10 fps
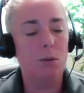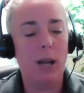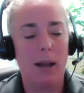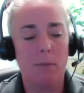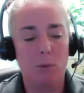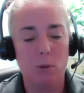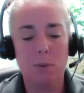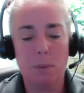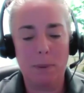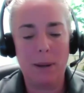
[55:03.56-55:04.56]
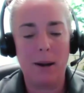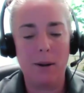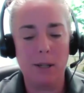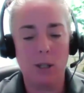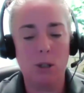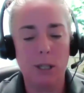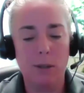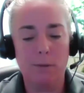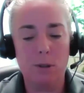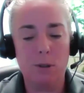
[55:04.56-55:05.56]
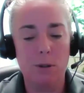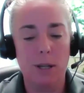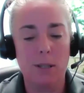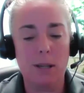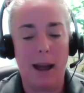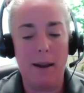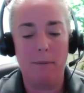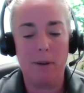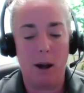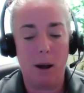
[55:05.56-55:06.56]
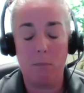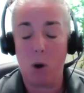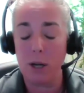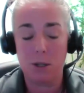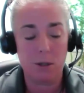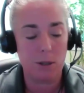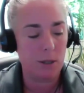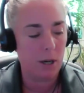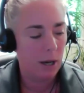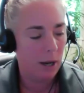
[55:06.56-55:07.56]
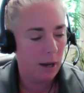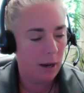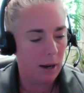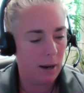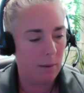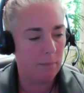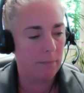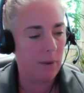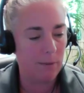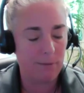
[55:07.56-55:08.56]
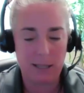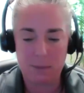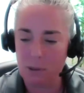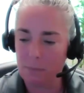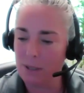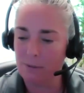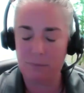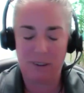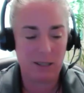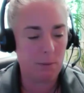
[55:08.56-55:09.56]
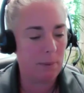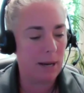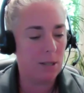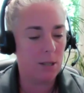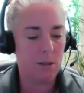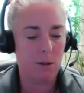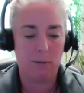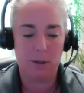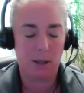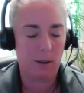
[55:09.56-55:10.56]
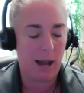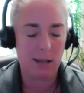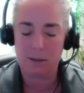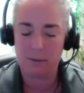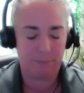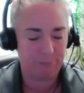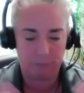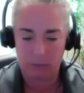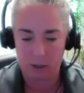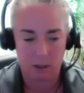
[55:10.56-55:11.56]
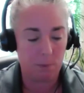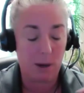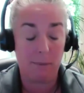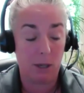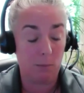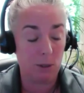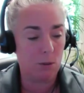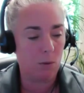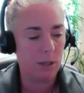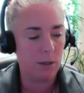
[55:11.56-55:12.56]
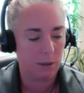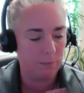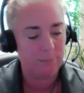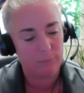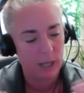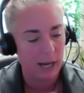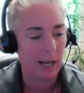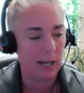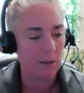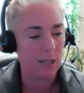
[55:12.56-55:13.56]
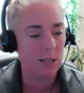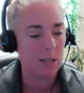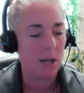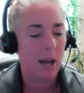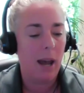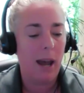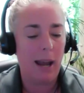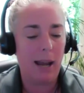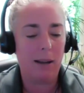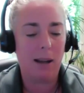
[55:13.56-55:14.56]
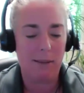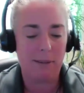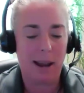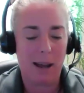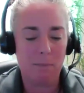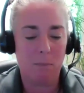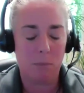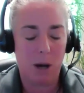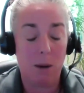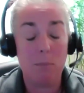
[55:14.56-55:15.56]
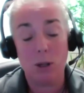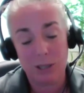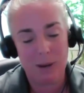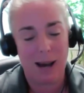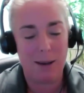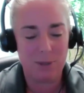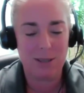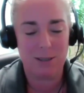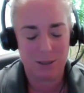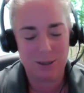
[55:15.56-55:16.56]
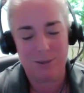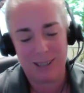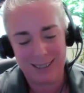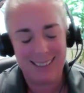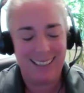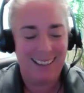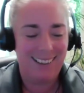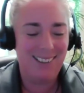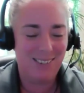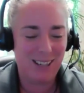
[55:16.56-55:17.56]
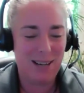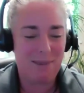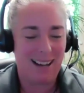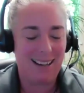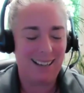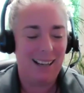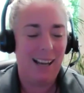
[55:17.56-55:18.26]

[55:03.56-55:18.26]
get rooms prepared and clean for students. I have monitored our different Facebook pages over the last and probably almost 20, decade at least. And I've had mostly moms, because they're the ones who worry about it,